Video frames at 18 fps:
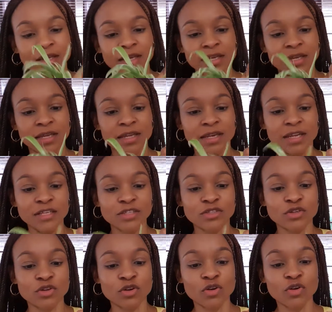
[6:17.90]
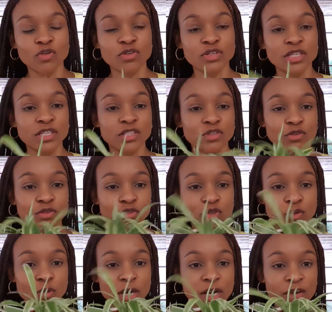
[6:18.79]
it has grown. It's
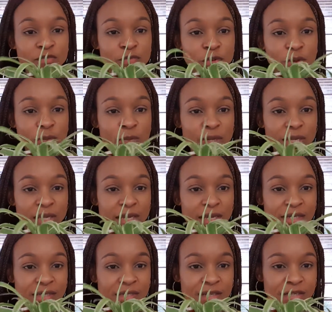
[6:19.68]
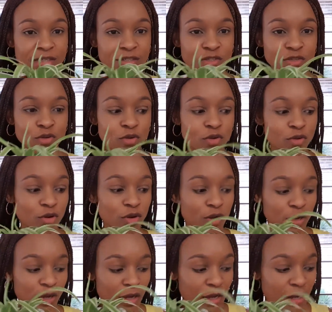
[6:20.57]
also what I've propagated. So
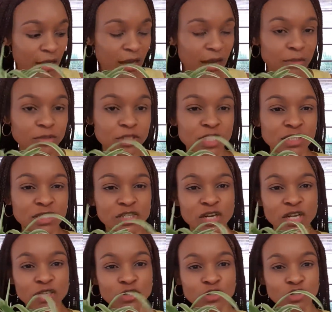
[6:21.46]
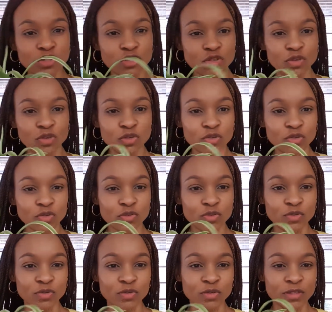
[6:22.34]
I'm just trying to show
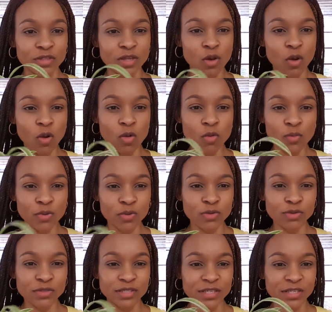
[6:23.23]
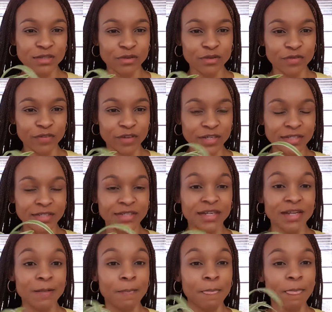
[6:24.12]
you the whole process of it.
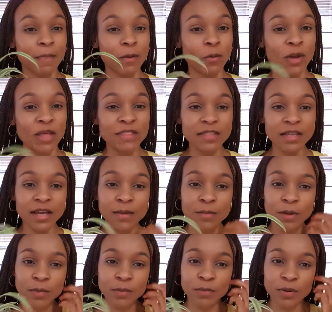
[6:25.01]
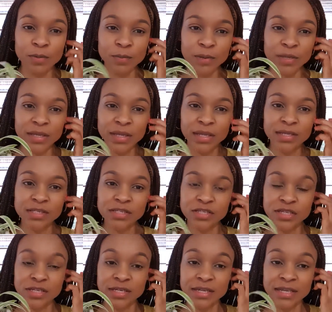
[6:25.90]
One thing about
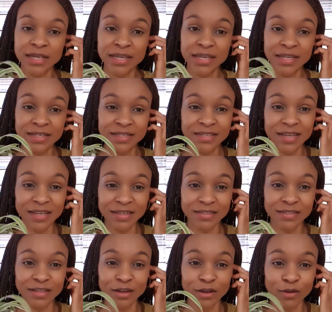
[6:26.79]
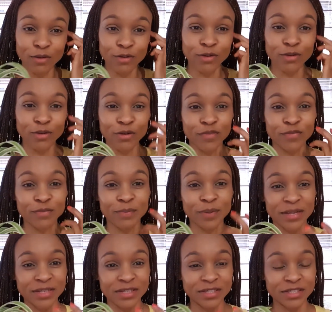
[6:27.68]
propagation, it takes a whole lot of
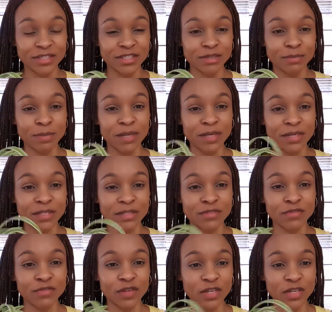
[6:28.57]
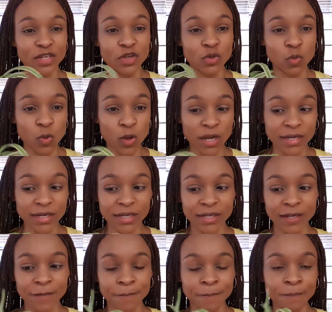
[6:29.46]
patience, but it's very
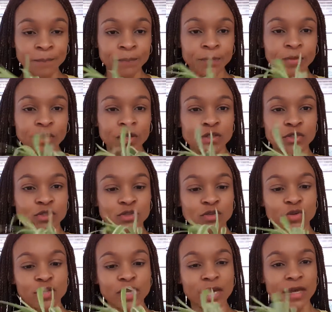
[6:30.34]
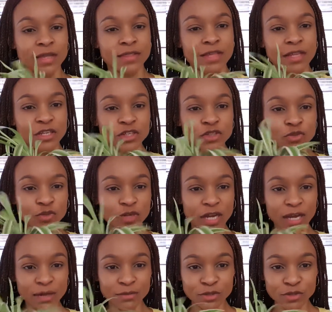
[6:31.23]
rewarding. So yeah, then it will
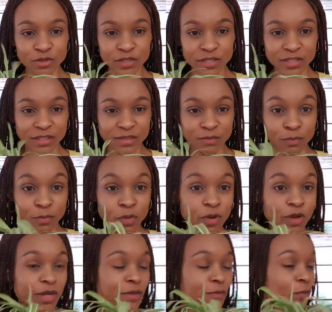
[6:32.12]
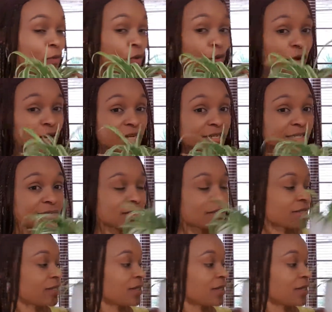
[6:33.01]
come to this point,